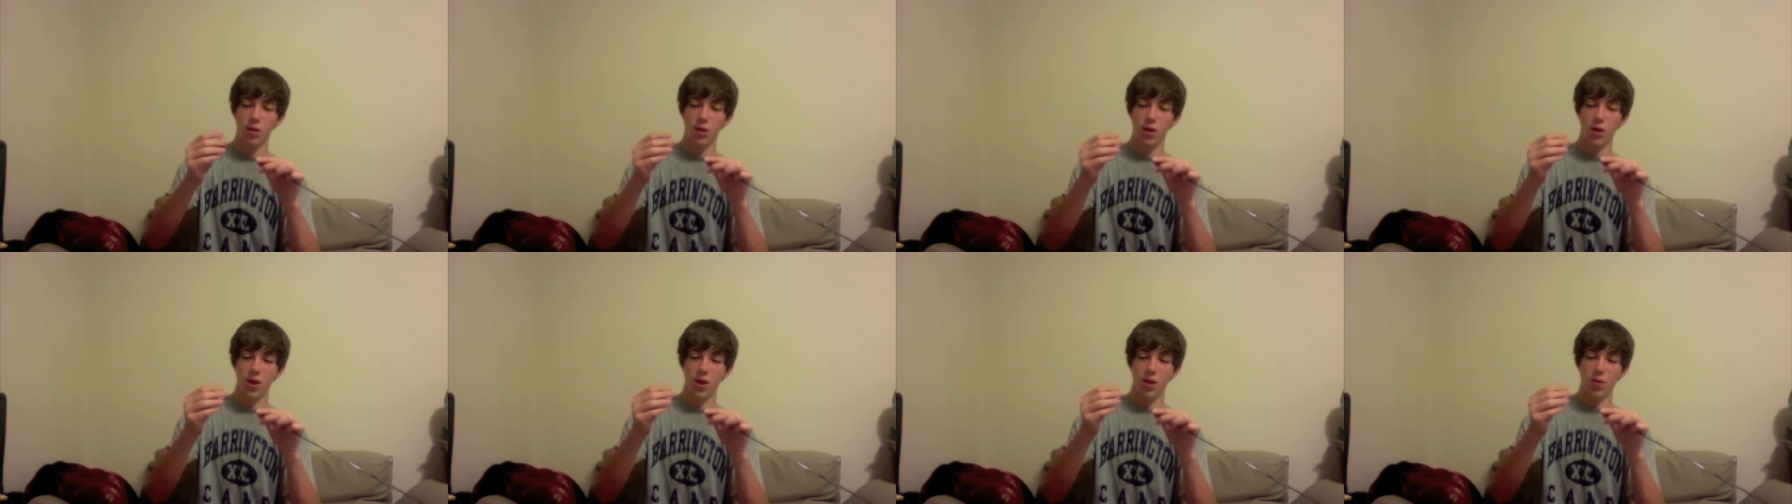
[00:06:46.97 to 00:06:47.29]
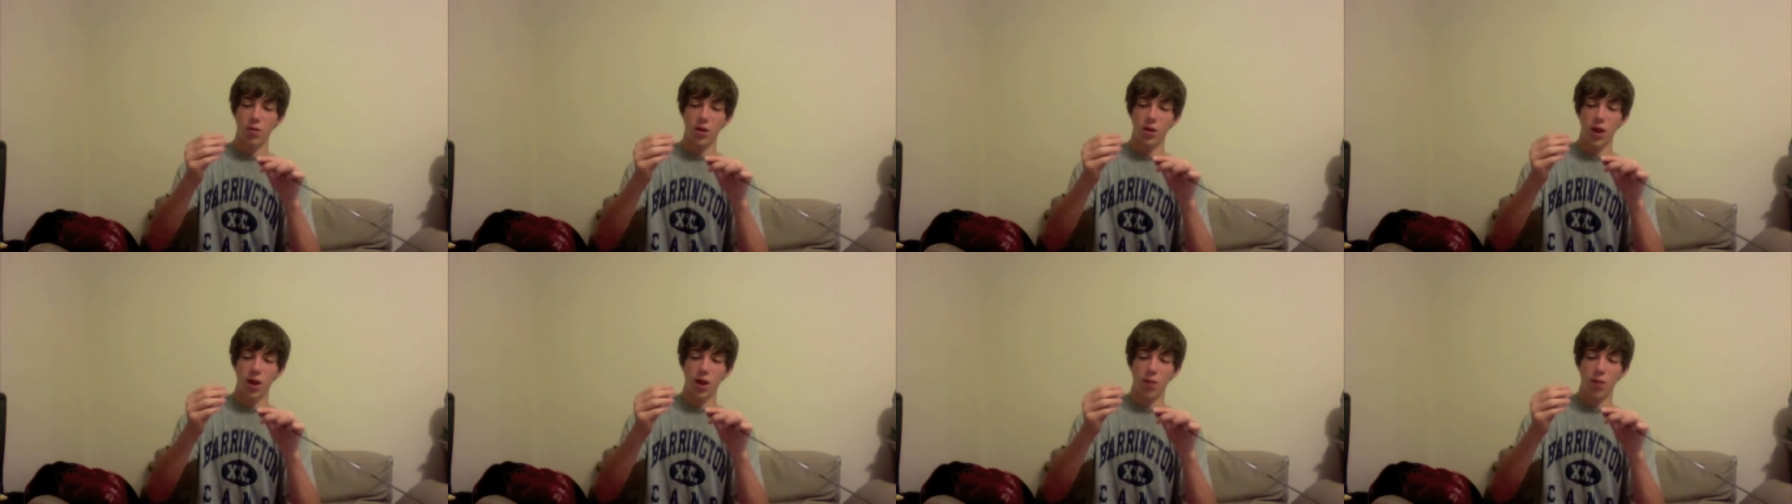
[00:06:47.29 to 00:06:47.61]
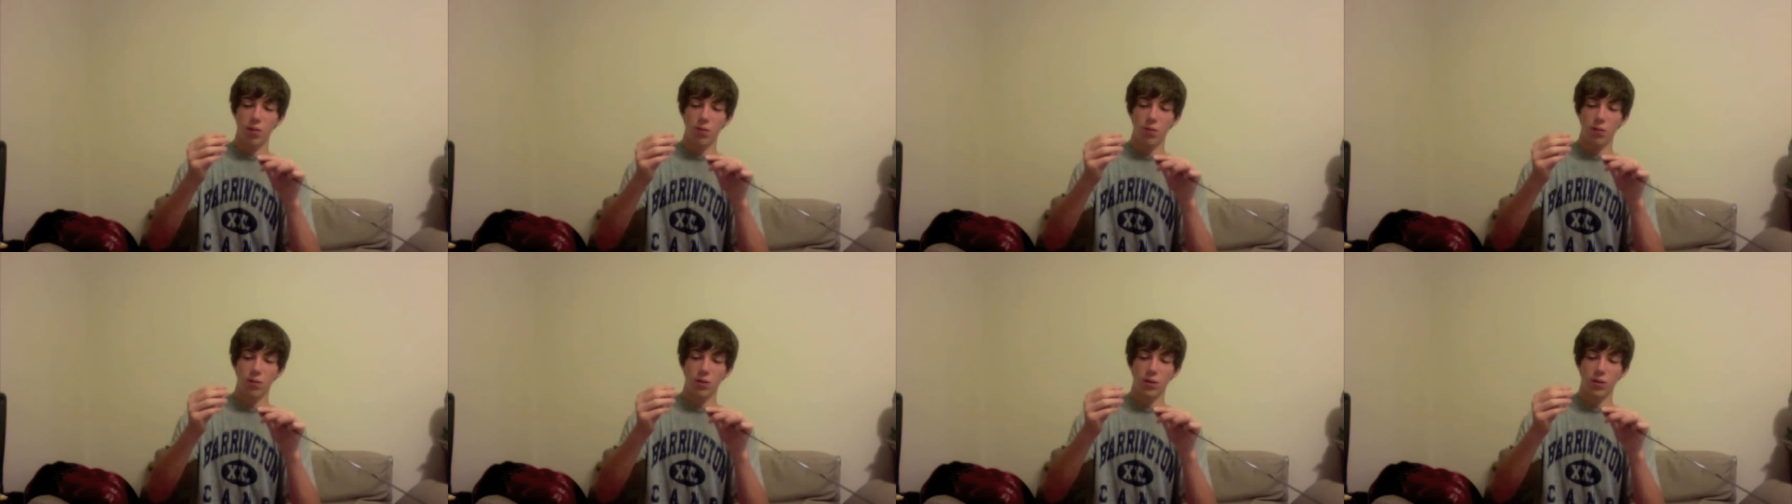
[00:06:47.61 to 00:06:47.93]
And what
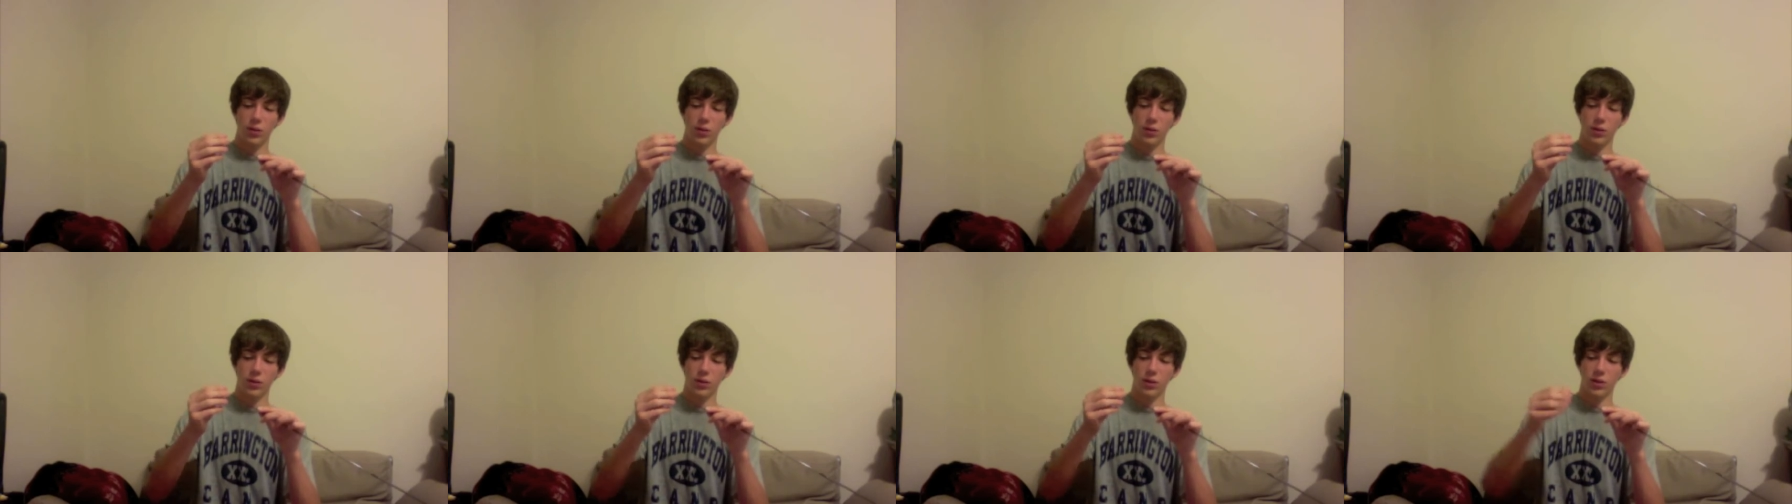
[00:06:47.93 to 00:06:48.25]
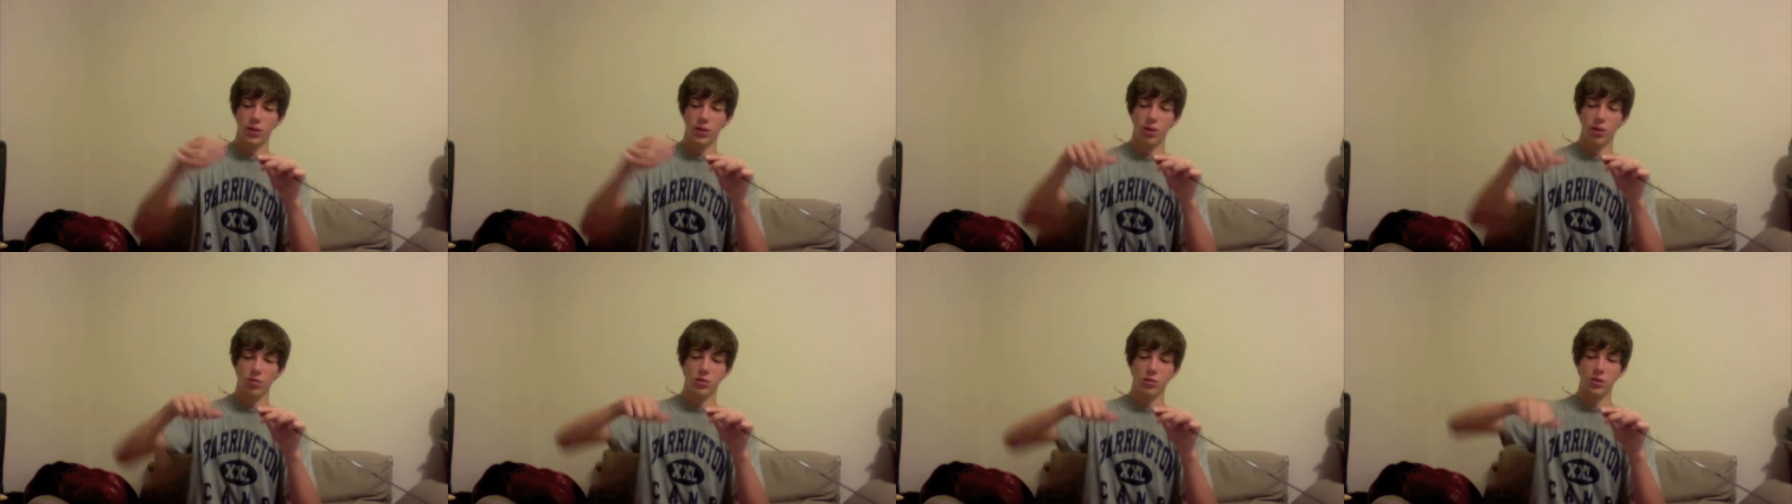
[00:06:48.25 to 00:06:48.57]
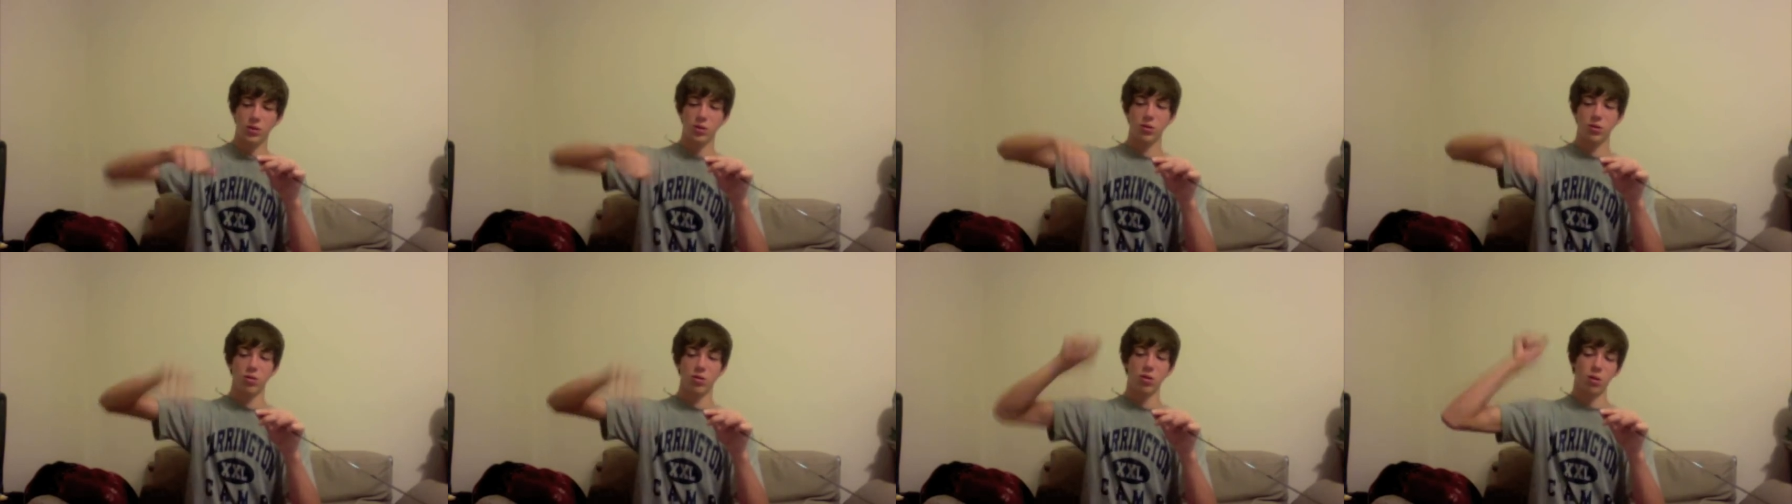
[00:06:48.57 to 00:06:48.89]
happened was I
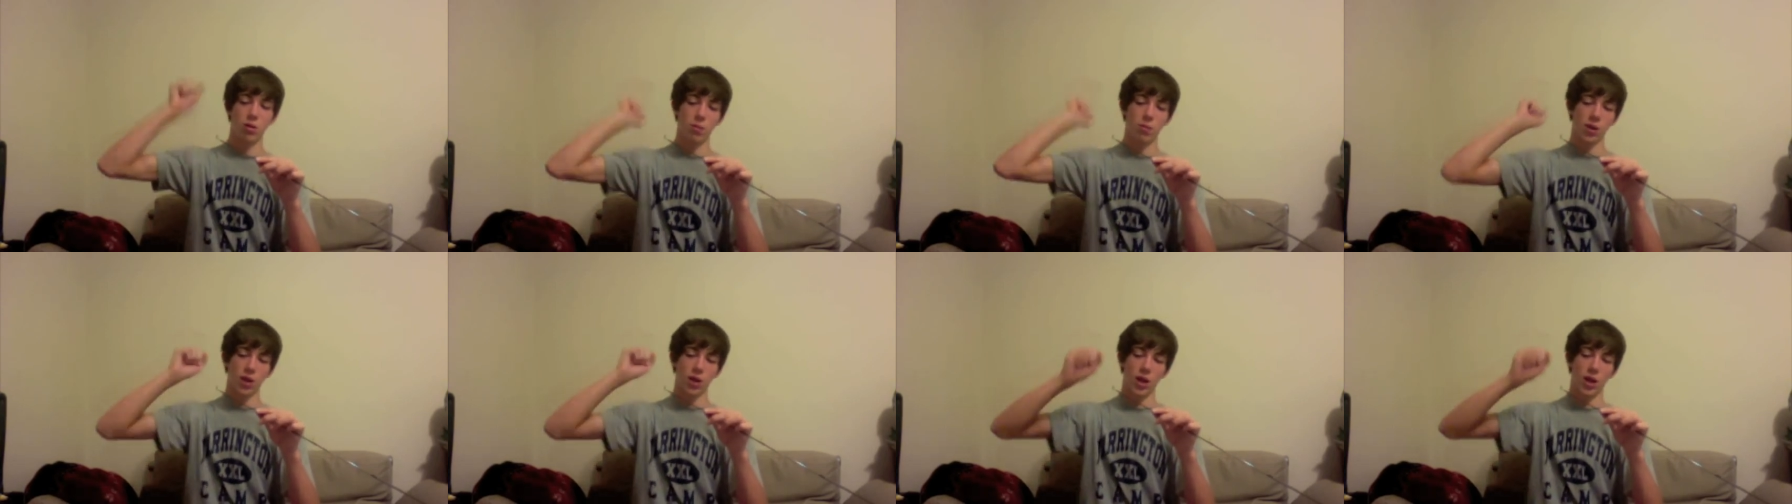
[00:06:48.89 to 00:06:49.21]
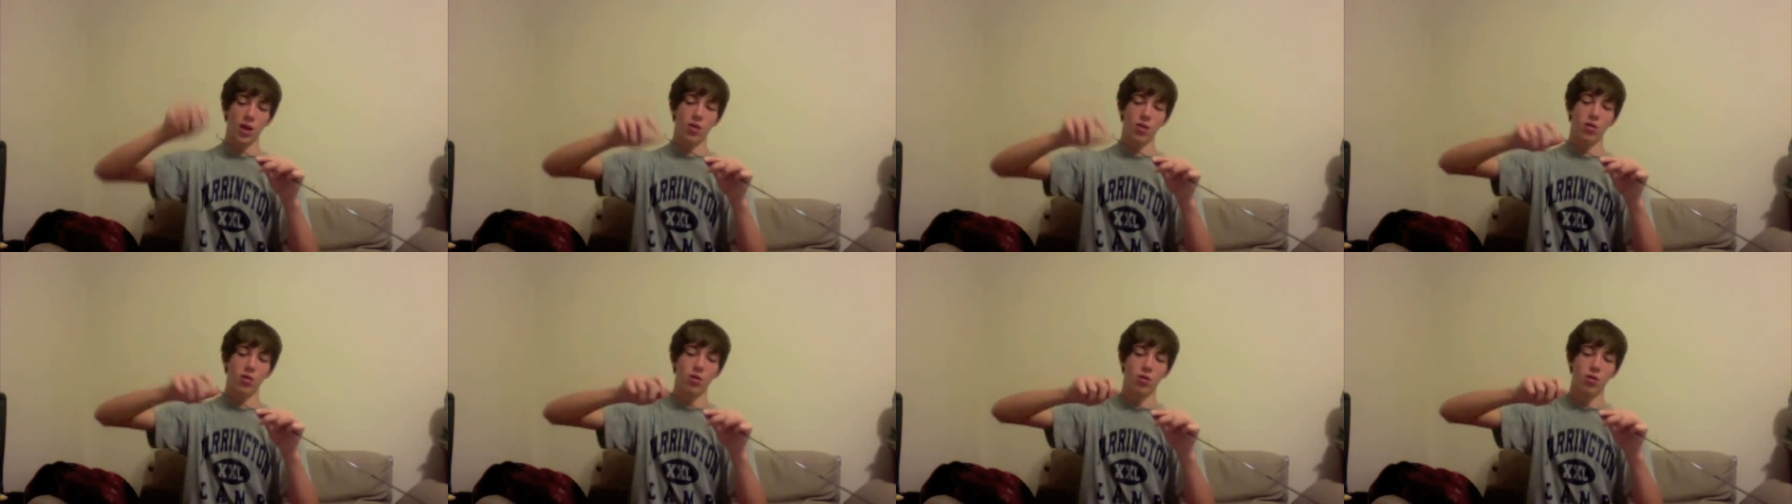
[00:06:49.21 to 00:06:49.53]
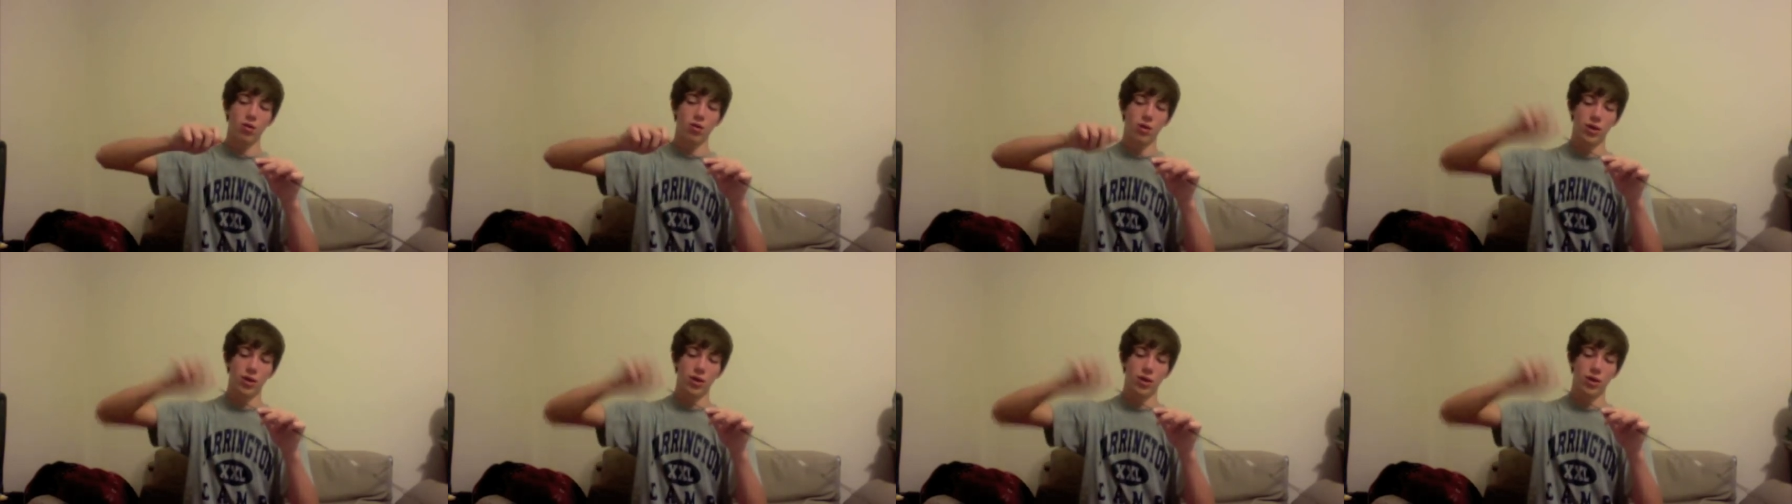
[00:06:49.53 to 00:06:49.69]
was threading my line through,